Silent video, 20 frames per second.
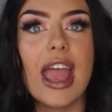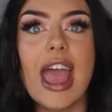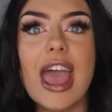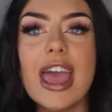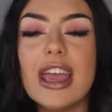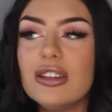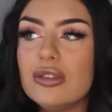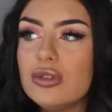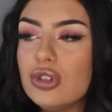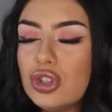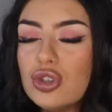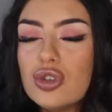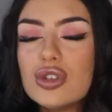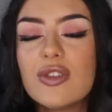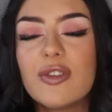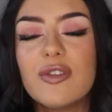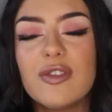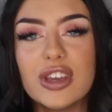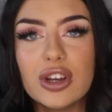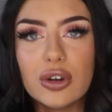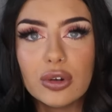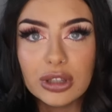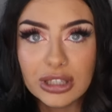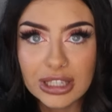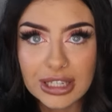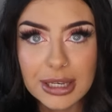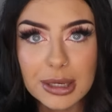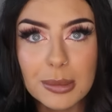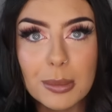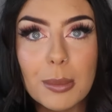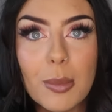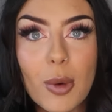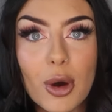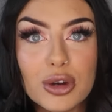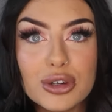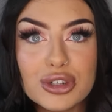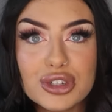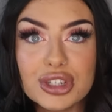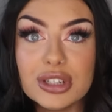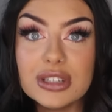and you feel the
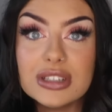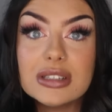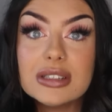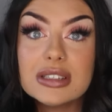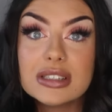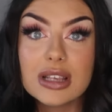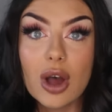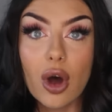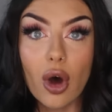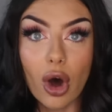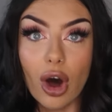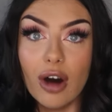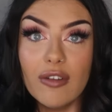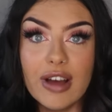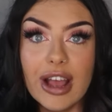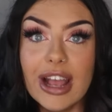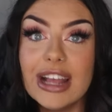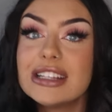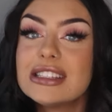emotions of it.